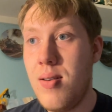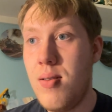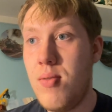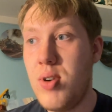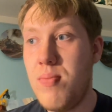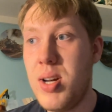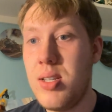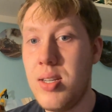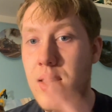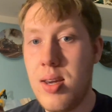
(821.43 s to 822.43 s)
well,
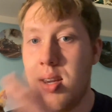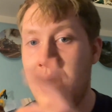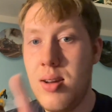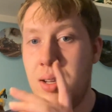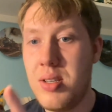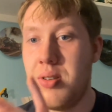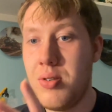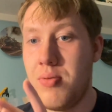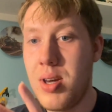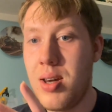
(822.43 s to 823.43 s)
basically in this
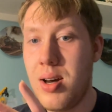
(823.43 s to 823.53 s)
story,